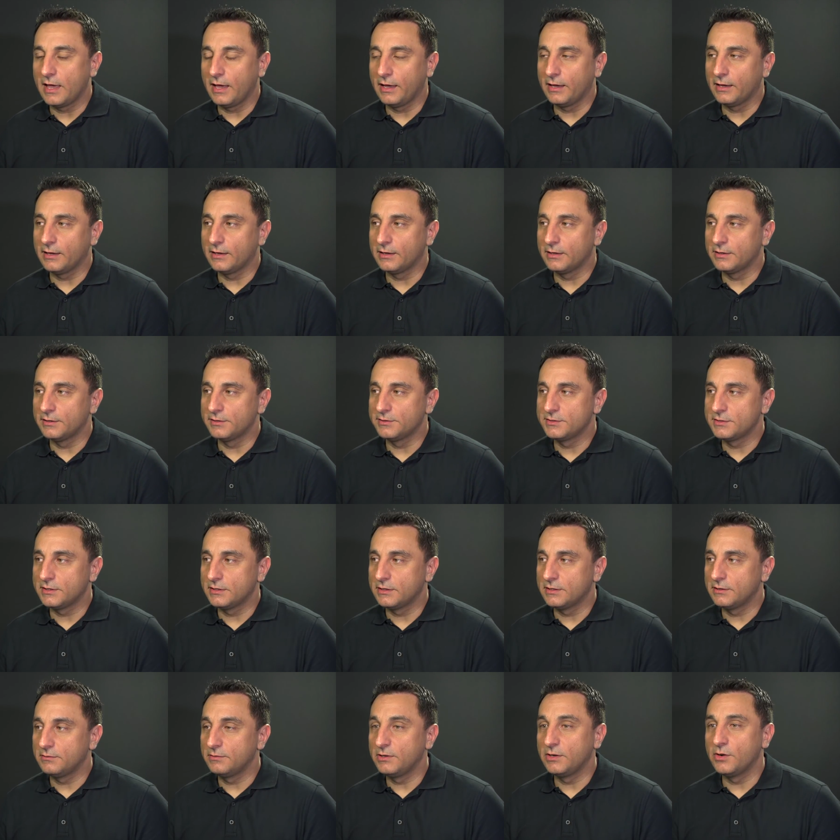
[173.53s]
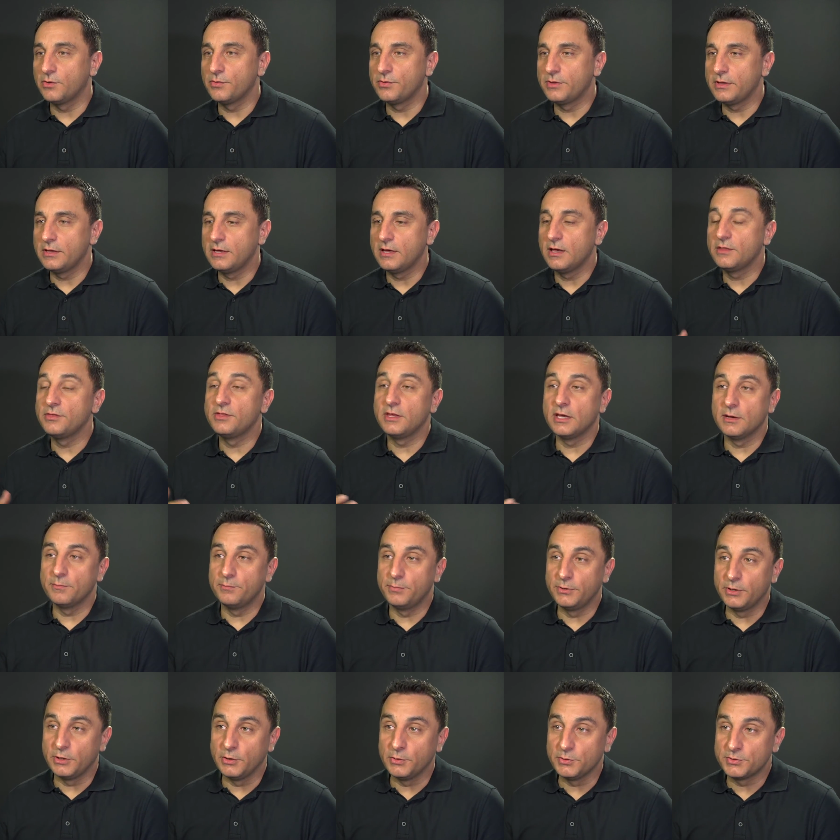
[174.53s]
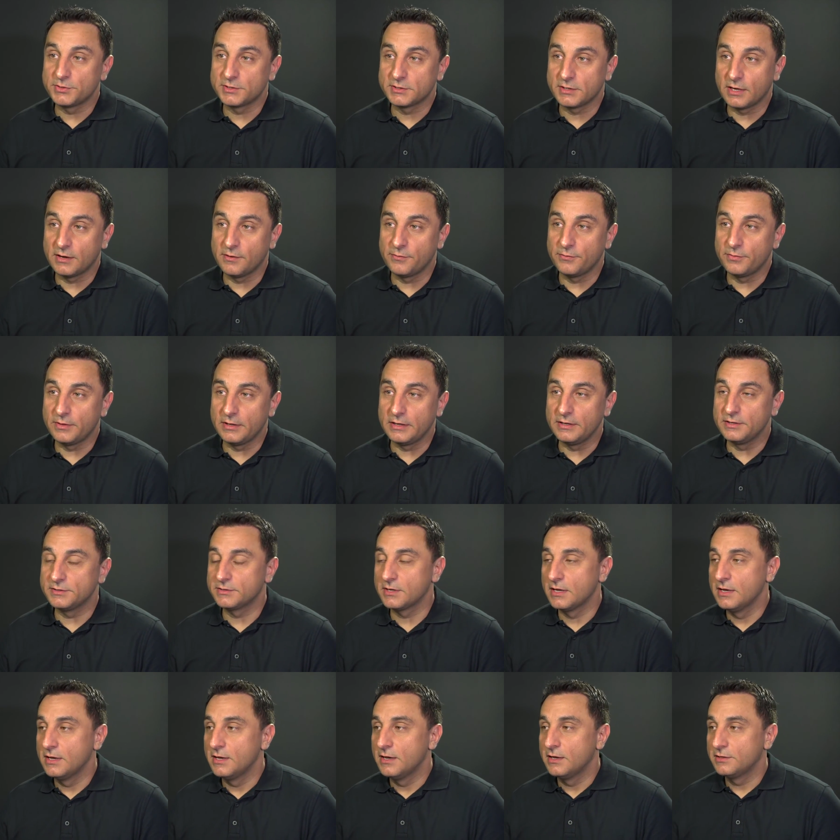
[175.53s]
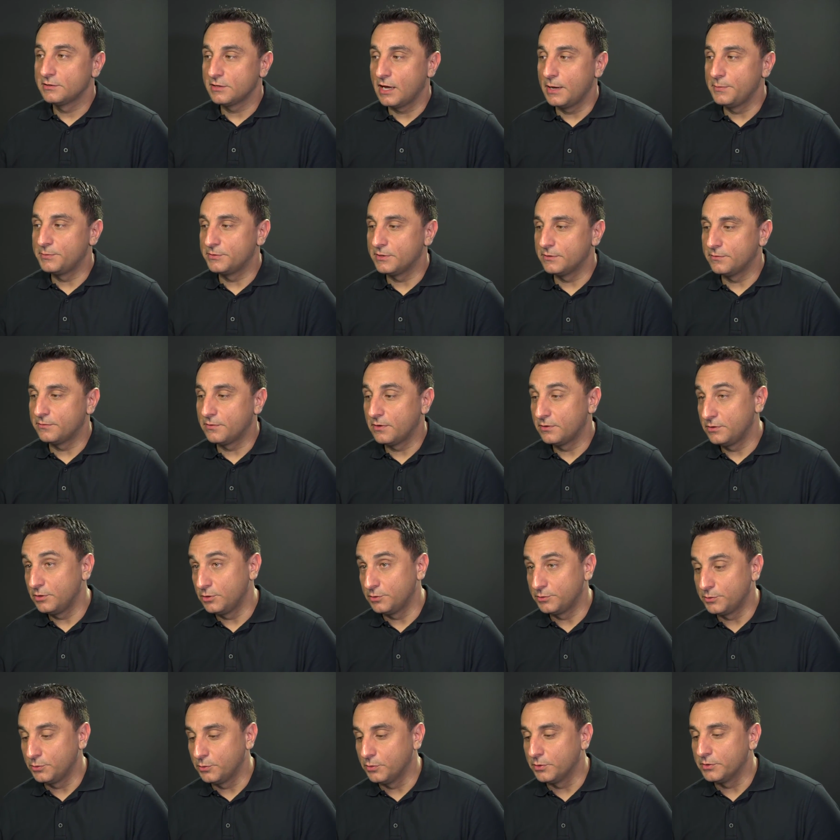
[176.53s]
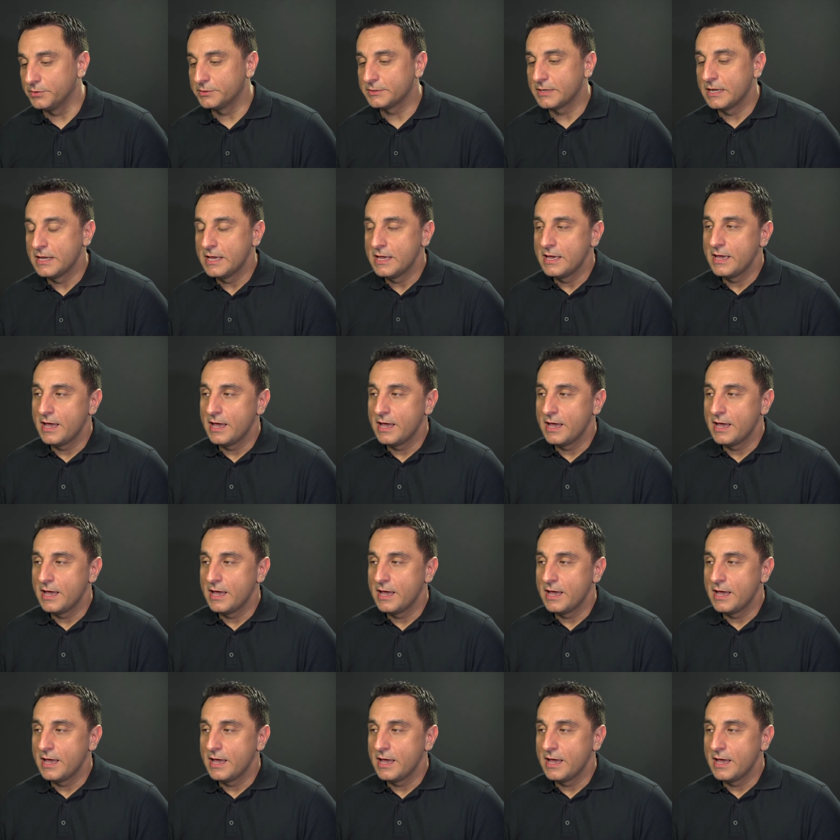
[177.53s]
and the abuse of these types of new tools,